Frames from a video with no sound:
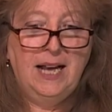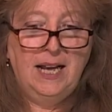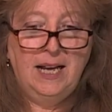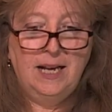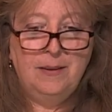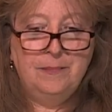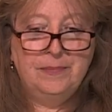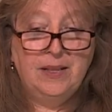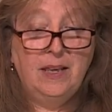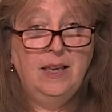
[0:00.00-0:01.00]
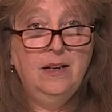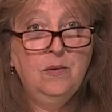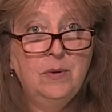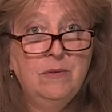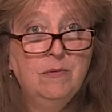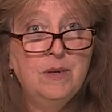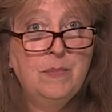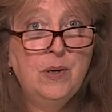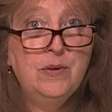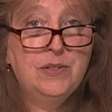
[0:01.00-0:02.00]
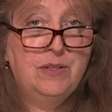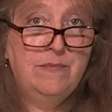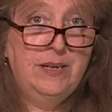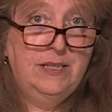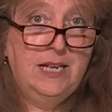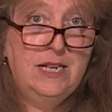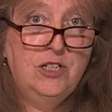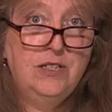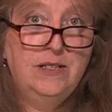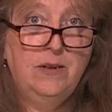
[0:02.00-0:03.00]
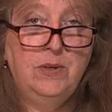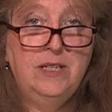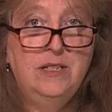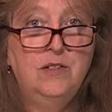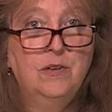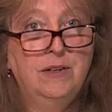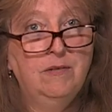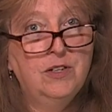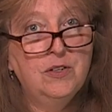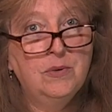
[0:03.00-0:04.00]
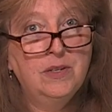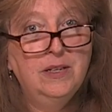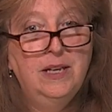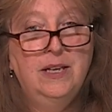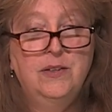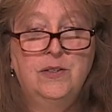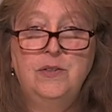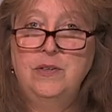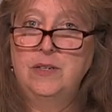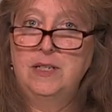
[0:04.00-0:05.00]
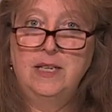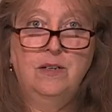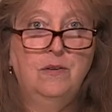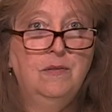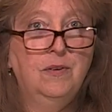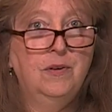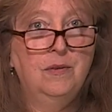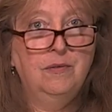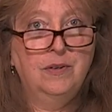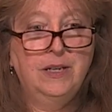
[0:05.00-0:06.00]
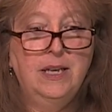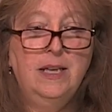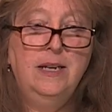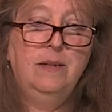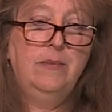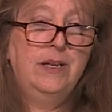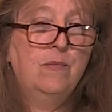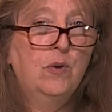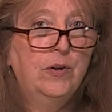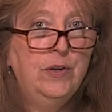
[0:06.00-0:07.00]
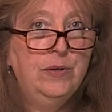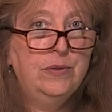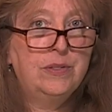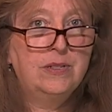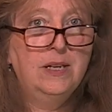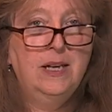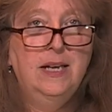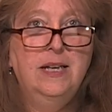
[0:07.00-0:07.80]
And we repost the meditation that we did during ritual, so you could take it over and over again and make more notes.